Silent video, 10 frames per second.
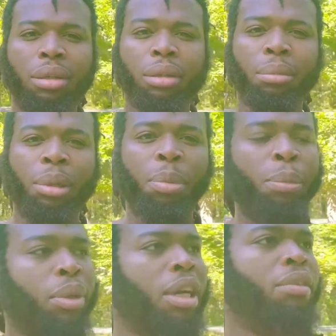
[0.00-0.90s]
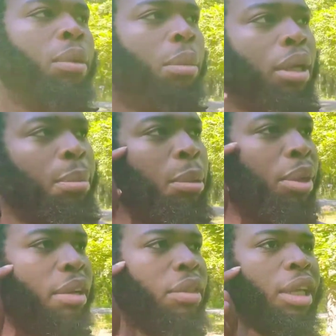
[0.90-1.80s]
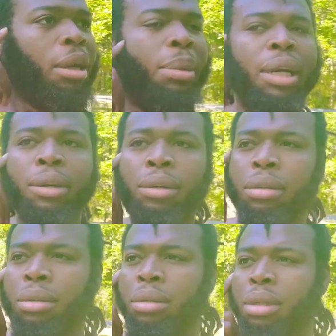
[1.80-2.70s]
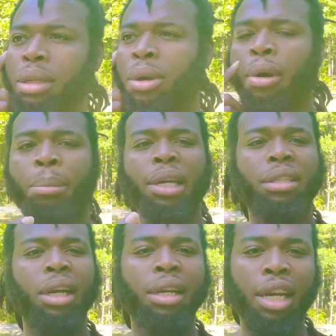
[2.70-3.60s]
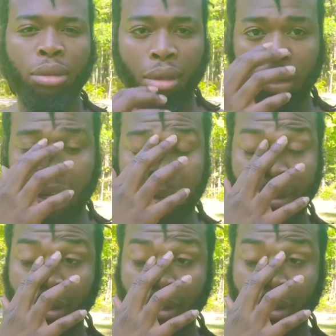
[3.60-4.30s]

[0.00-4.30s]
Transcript: But people never think about going back to their natural environment.